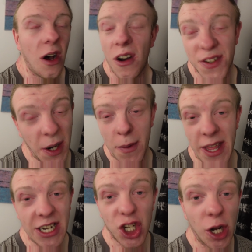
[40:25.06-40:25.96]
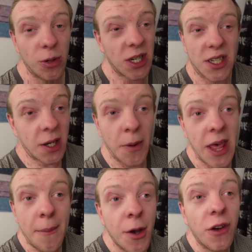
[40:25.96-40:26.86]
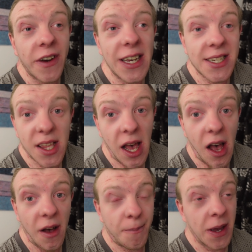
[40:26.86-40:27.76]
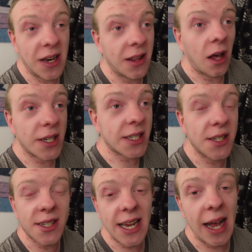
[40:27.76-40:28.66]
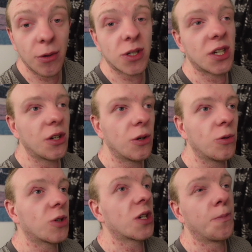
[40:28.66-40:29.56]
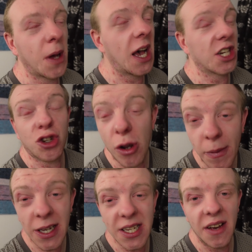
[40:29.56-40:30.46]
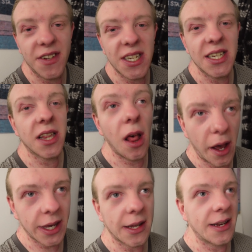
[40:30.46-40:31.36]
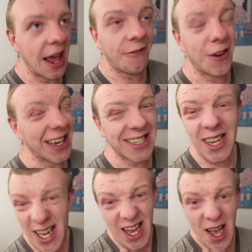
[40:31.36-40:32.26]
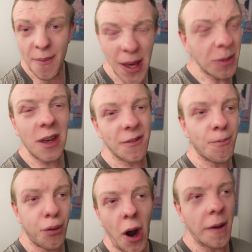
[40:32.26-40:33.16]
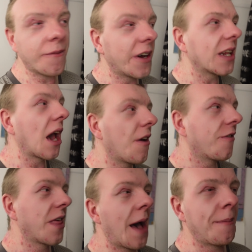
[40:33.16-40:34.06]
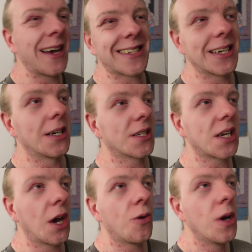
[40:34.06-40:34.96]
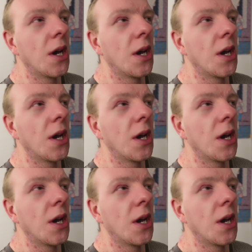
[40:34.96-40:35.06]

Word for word: of some of their shows and some of their movies that have been licensed out to sub, uh, streaming services like Netflix and maybe even Prime Video for that matter. So